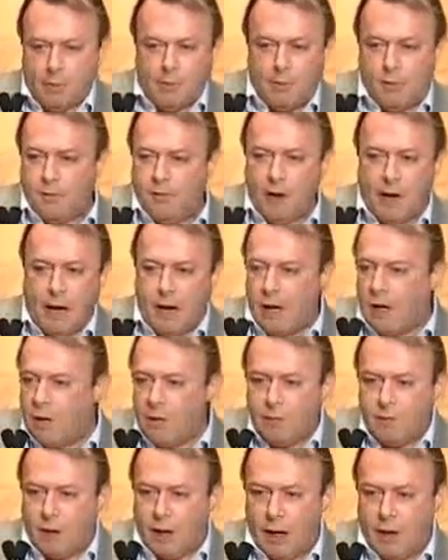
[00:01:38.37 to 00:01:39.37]
by people of a
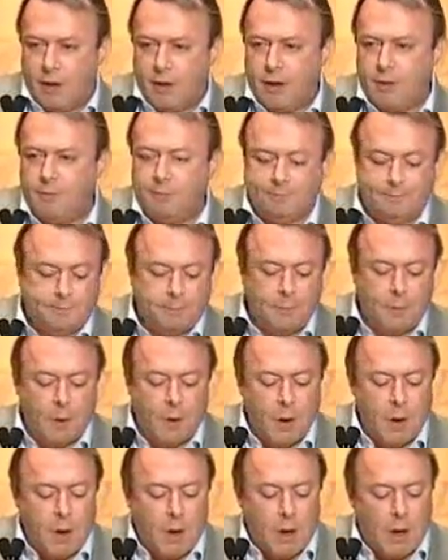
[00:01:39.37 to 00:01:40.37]
vague faith
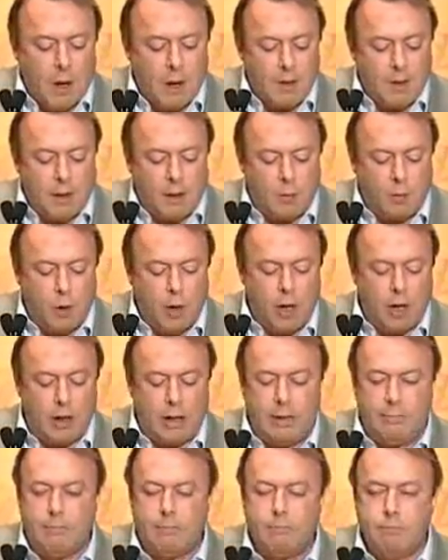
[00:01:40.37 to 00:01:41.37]

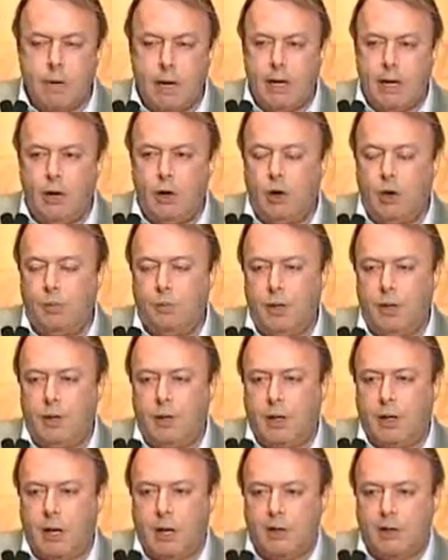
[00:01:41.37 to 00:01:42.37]
that, well, it may
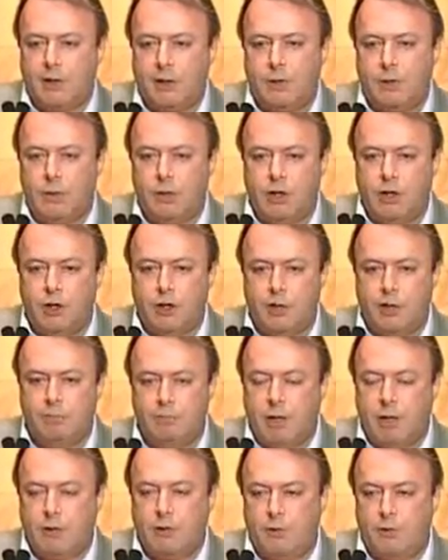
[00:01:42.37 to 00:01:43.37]
not be the case that
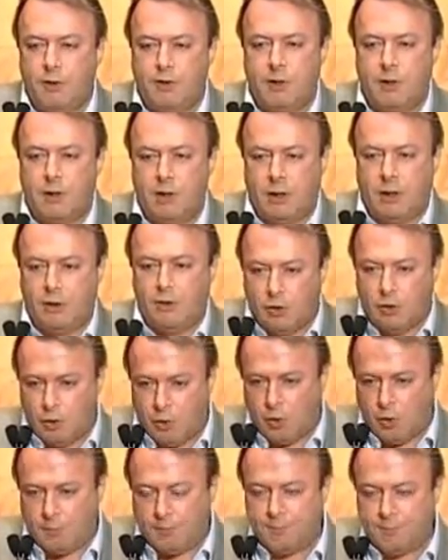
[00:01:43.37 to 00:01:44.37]
religion is
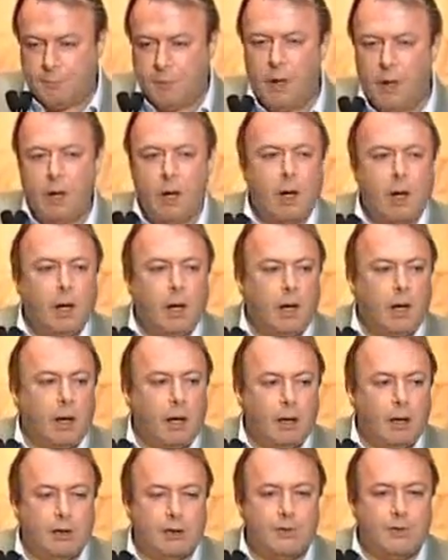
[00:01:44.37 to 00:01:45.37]
metaphysically true.
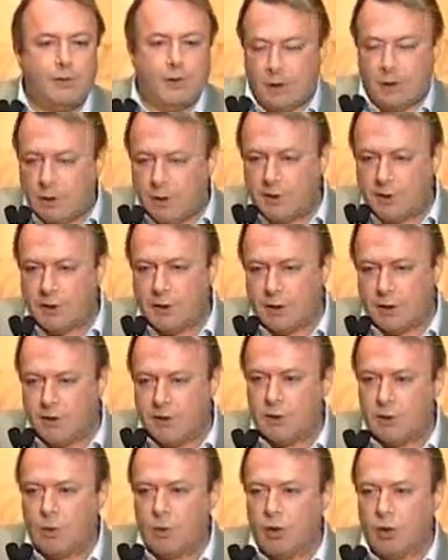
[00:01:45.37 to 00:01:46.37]
Its
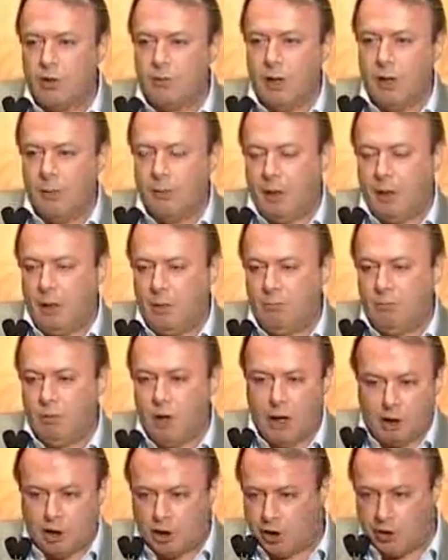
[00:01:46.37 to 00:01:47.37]
figures and its stories may
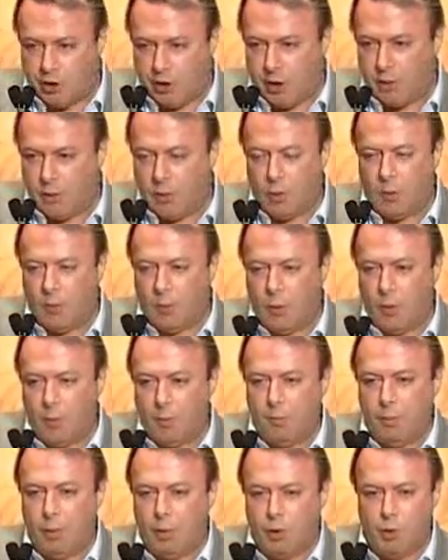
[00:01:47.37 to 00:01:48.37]
be legendary
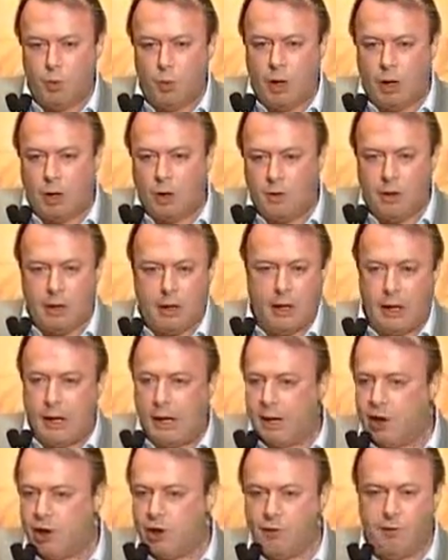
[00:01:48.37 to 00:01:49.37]
or dwell
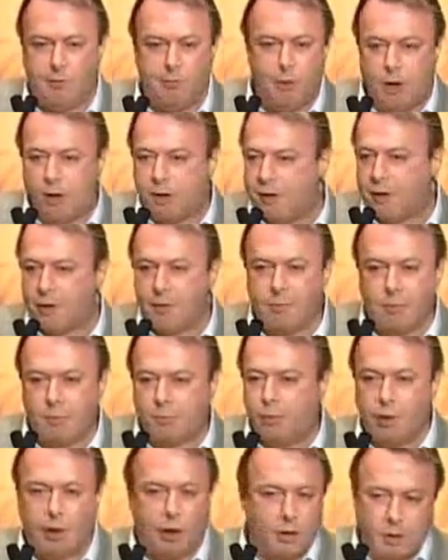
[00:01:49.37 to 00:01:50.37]
on the edge of
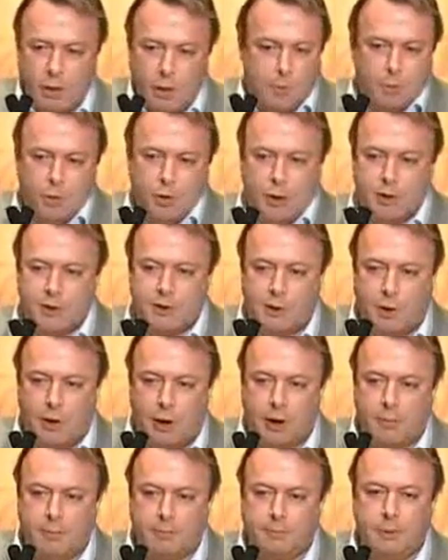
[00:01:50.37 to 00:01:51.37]
myth,
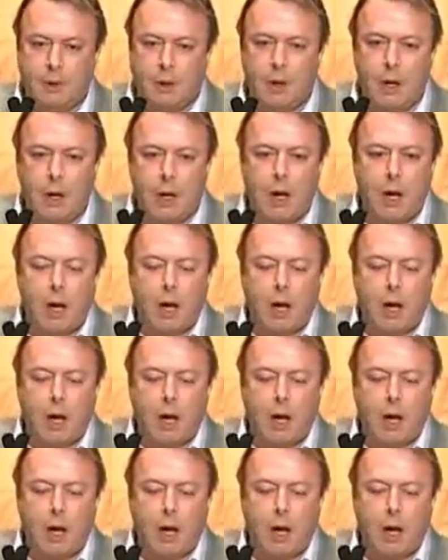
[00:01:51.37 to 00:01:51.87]
prehistoric.